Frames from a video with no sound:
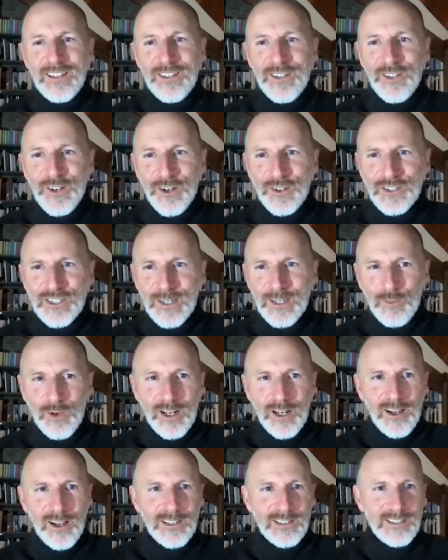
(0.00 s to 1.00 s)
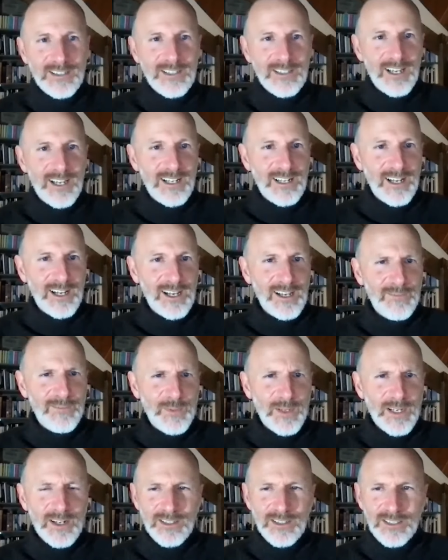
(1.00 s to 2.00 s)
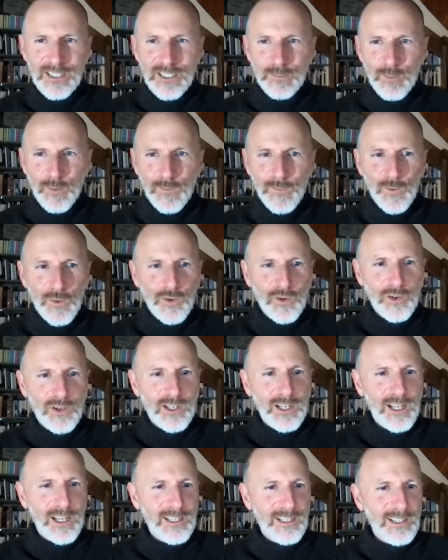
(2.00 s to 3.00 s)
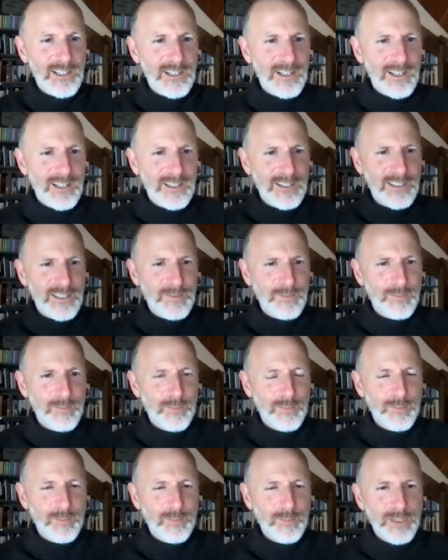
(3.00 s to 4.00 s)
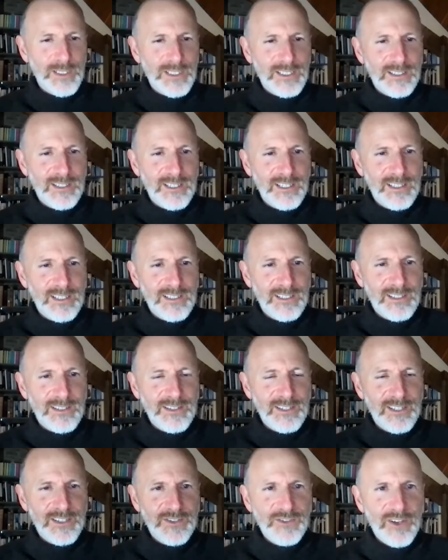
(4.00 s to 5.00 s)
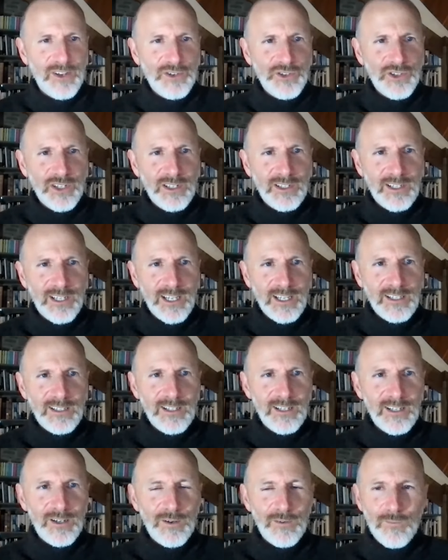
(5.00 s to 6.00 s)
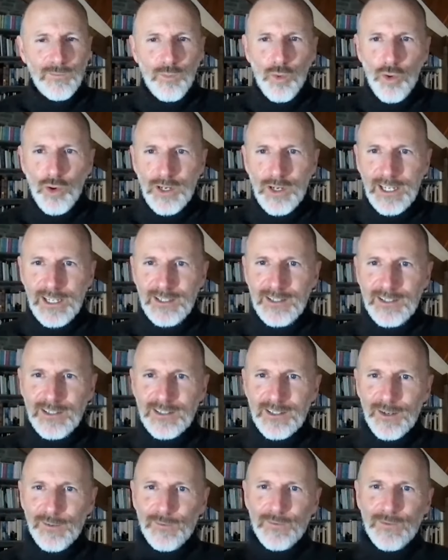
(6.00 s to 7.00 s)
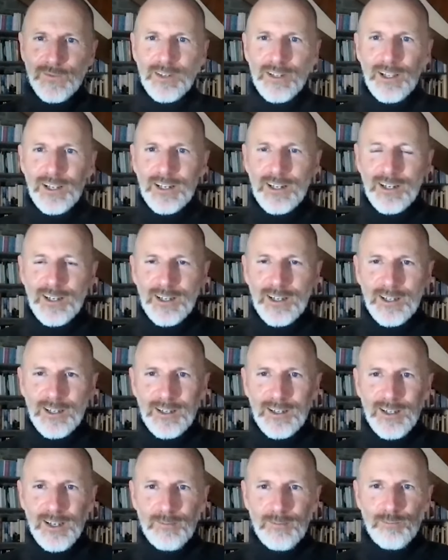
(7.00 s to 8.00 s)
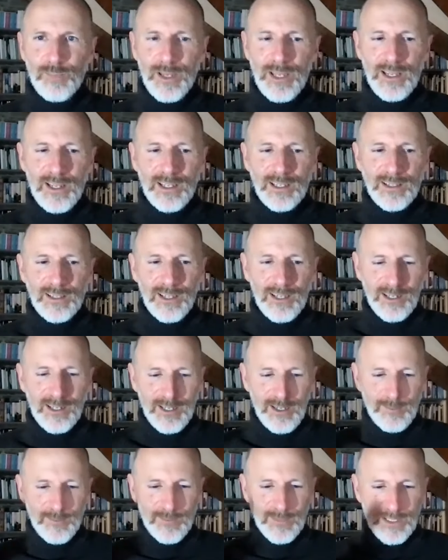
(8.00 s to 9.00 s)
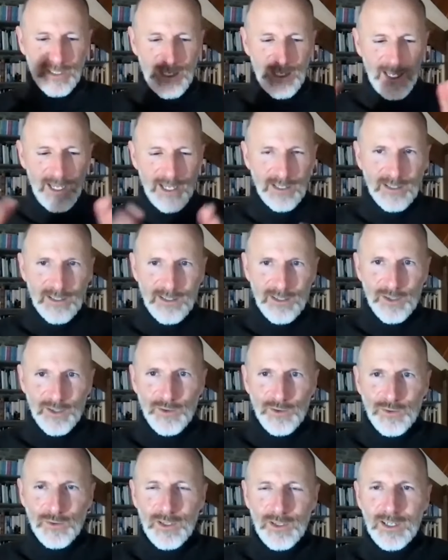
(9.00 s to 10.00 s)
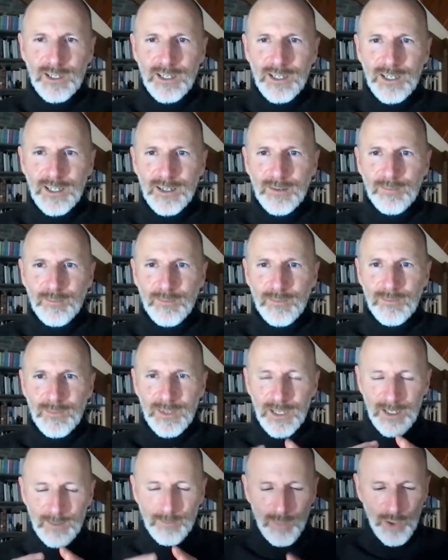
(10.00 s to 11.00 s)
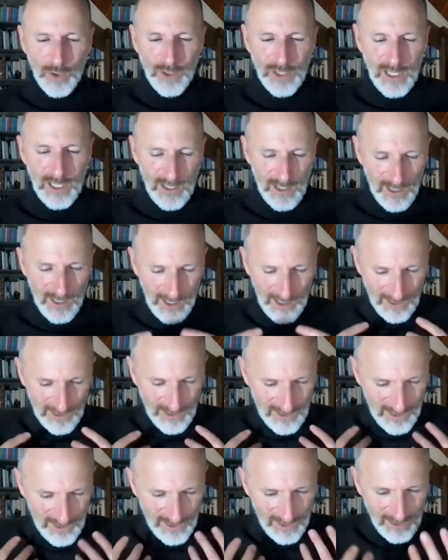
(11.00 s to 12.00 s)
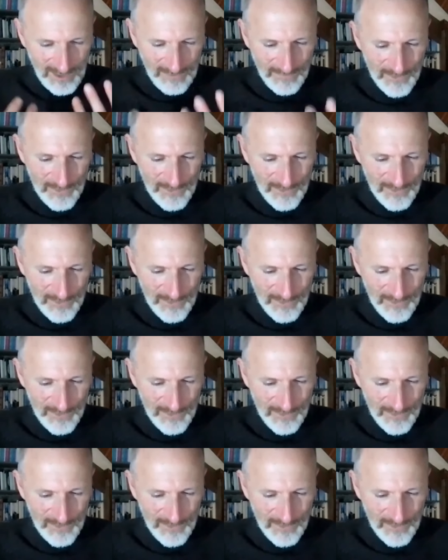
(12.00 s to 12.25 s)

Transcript: you know, someone asked, and I have been asked this before, like uh, this. this this notion that of walk-ins, of like a, a being that comes into um, a body and kind of